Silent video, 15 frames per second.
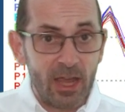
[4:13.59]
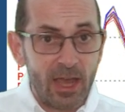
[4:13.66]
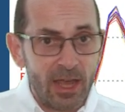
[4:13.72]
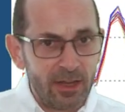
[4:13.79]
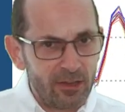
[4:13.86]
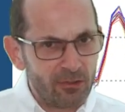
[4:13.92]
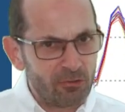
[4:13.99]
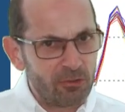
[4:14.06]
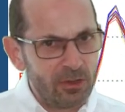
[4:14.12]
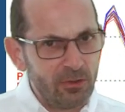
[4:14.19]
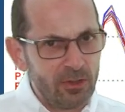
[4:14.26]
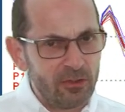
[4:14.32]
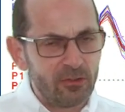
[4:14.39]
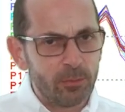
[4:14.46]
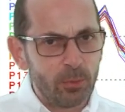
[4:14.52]
and it's
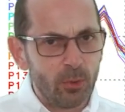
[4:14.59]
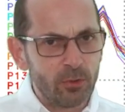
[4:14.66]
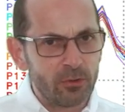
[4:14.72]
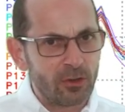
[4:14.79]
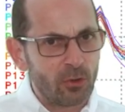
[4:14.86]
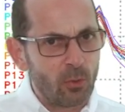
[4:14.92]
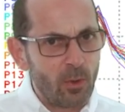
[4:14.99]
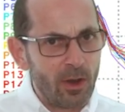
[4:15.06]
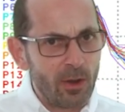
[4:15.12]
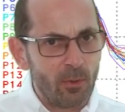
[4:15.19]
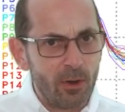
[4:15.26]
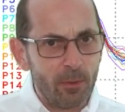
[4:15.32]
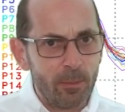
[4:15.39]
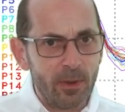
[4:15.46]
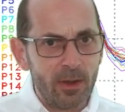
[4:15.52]
really supported quite
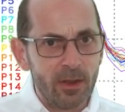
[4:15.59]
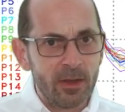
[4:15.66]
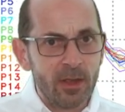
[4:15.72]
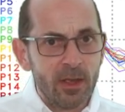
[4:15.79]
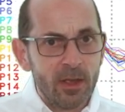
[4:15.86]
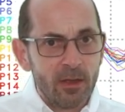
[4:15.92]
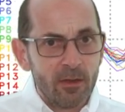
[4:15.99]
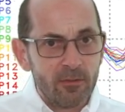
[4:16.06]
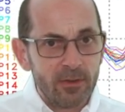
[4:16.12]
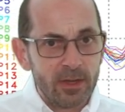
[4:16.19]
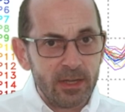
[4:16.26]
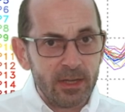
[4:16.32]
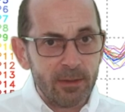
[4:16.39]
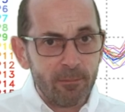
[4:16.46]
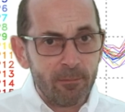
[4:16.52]
well by
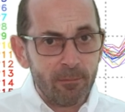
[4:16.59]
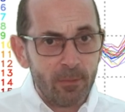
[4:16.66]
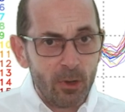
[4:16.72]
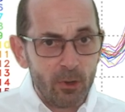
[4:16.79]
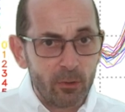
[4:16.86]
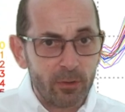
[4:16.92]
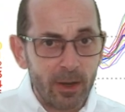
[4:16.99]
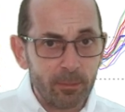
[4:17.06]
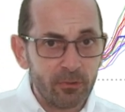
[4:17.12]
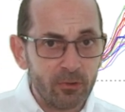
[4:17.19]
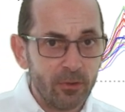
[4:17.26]
the MoGreps